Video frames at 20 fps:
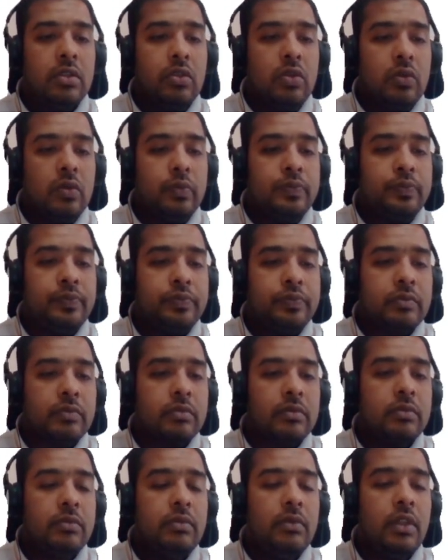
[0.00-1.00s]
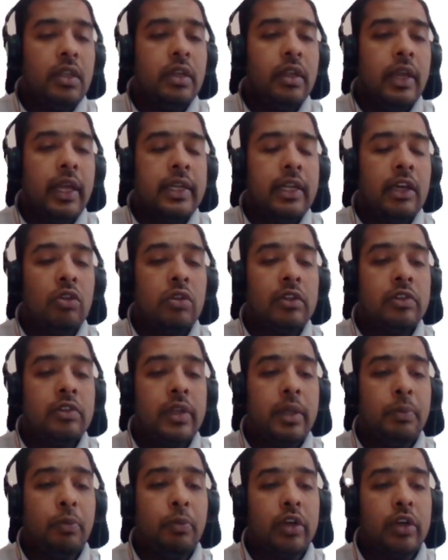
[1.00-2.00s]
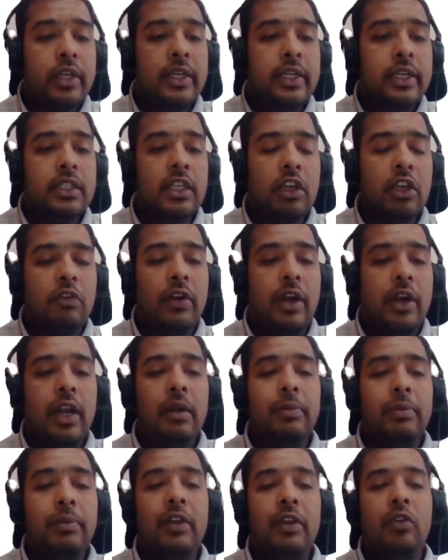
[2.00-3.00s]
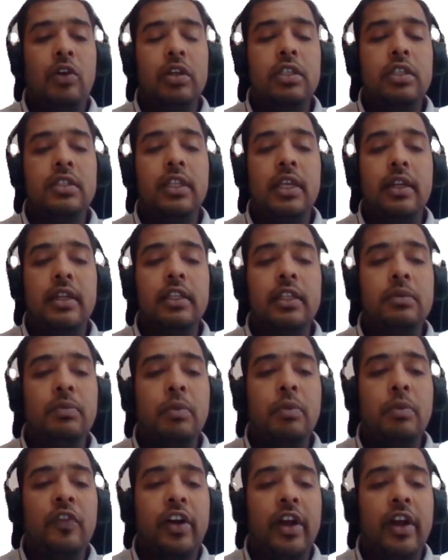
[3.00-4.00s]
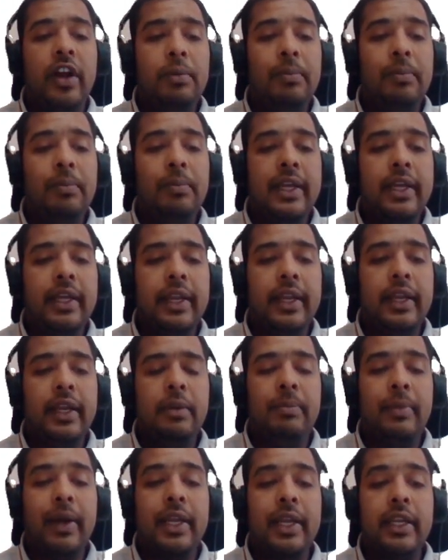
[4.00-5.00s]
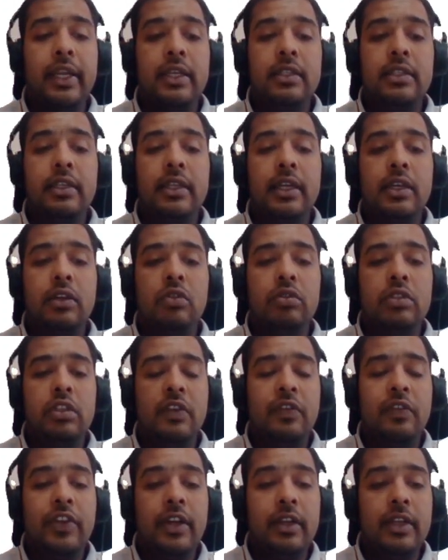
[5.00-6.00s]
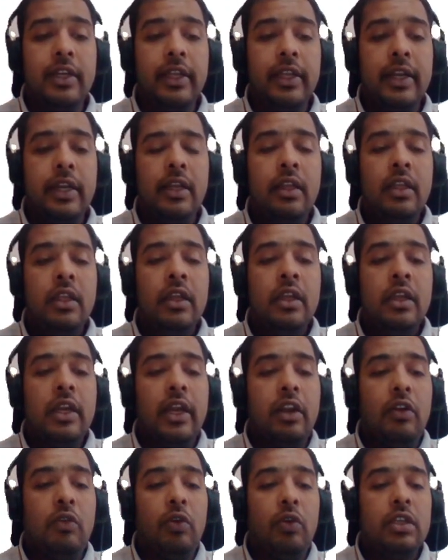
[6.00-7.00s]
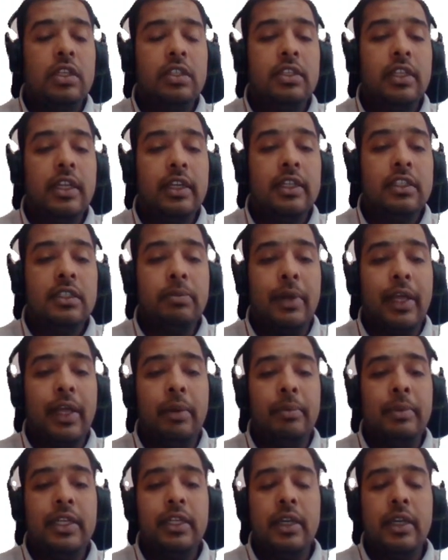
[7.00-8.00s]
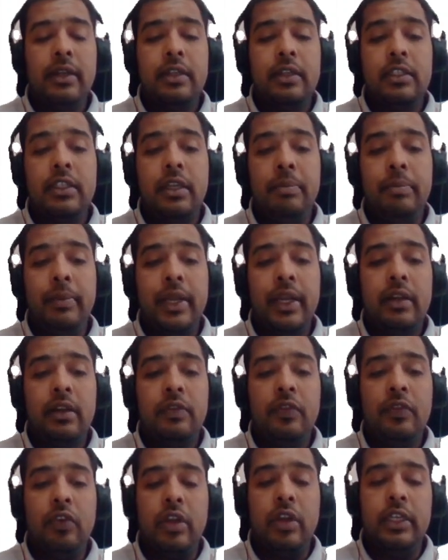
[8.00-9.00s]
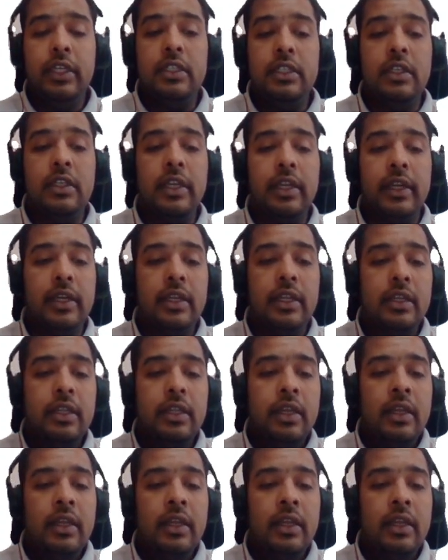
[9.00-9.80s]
So, and also reporting is required by what is the risk profile by grade, migration across different grade, and what is the risk parameter estimate for each grade,